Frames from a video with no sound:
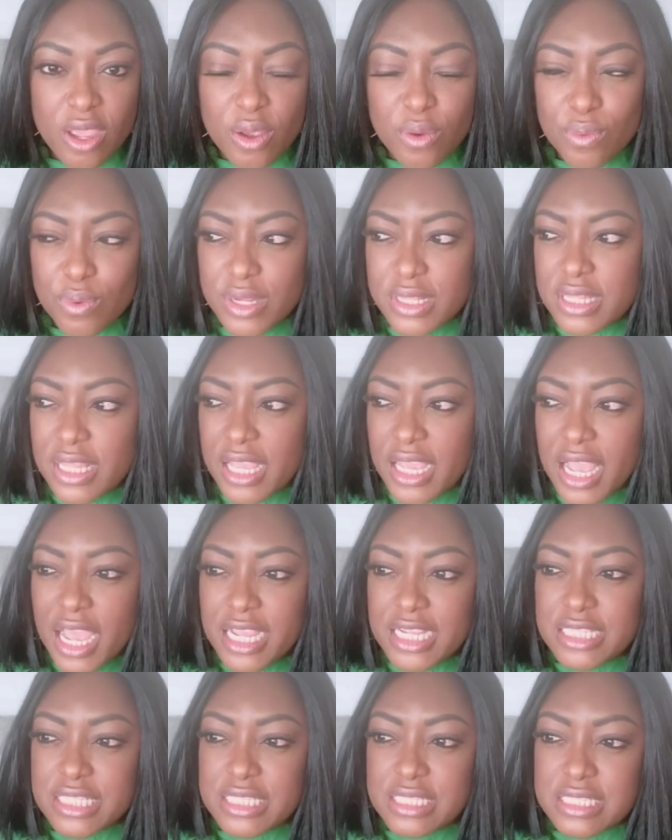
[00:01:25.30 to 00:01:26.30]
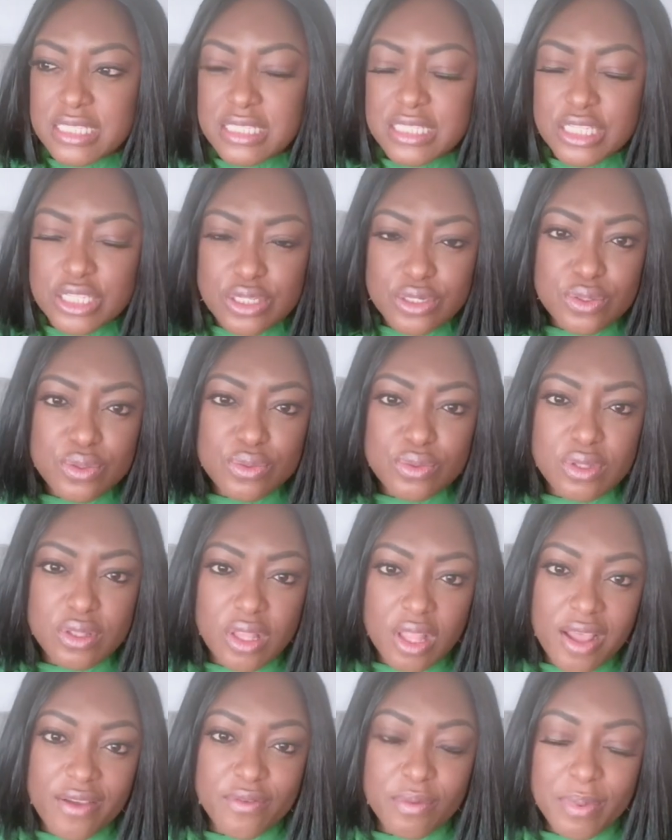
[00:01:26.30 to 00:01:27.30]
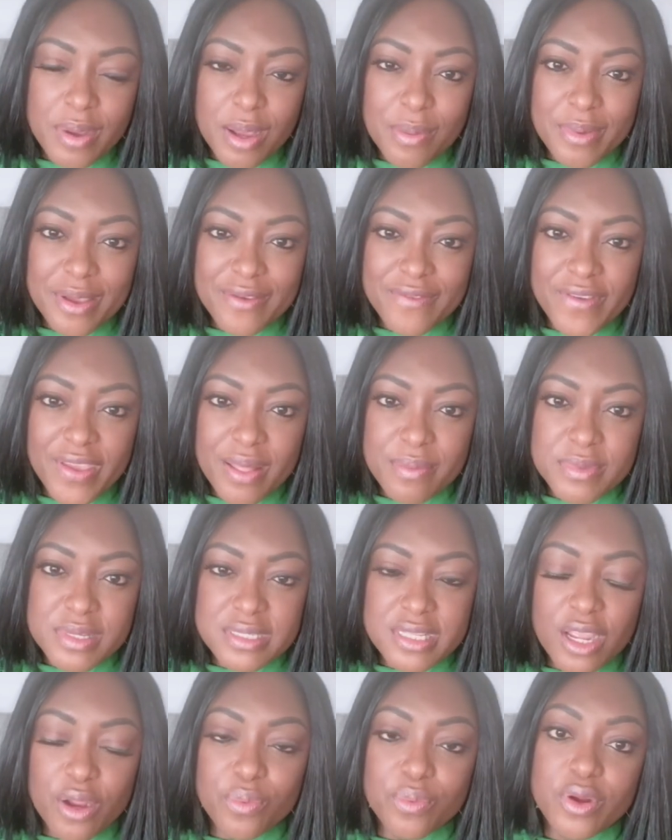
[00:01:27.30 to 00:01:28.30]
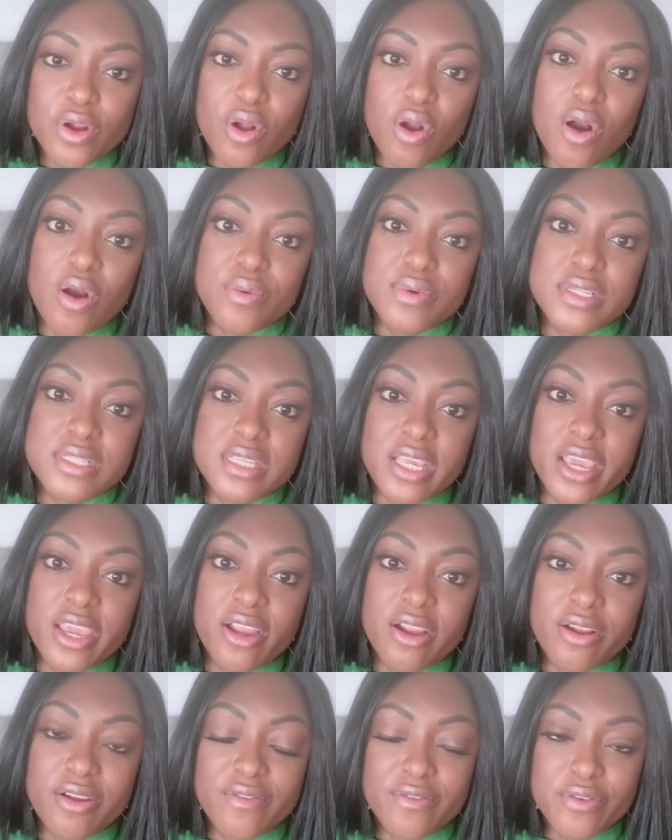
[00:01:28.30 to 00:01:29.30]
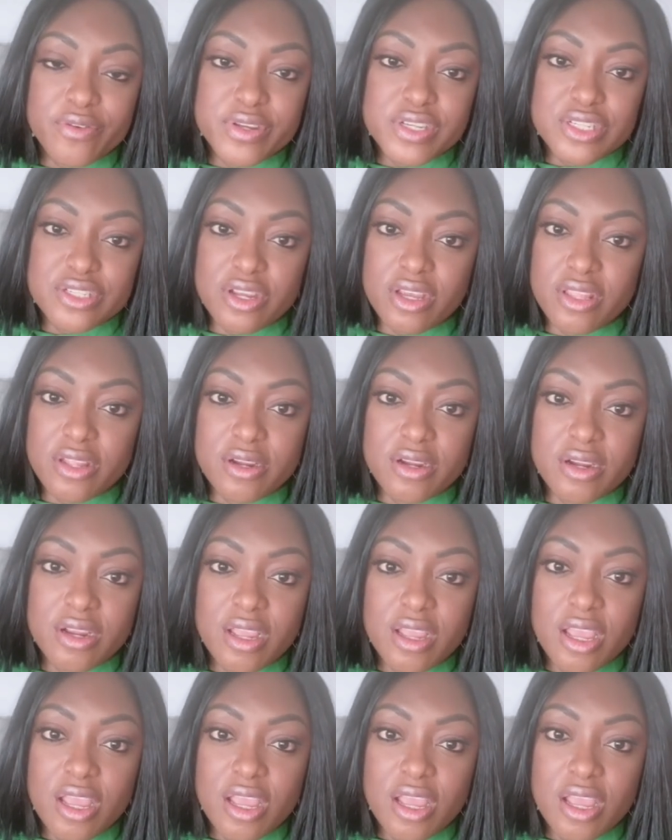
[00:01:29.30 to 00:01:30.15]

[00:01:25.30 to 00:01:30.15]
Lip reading: One thing I do love about my family is that we're always here for each other.